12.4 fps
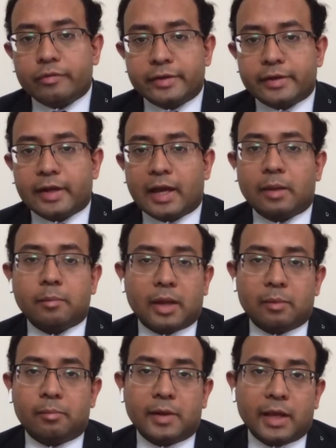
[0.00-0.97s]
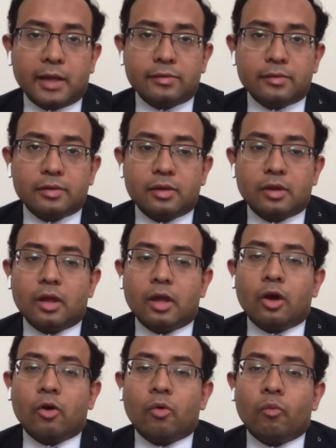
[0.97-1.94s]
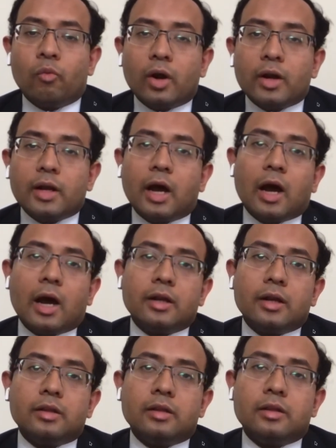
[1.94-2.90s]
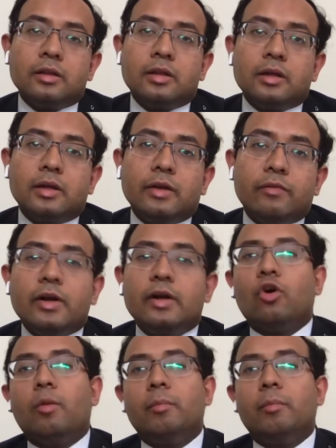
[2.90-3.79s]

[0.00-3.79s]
of the time and place, what are the different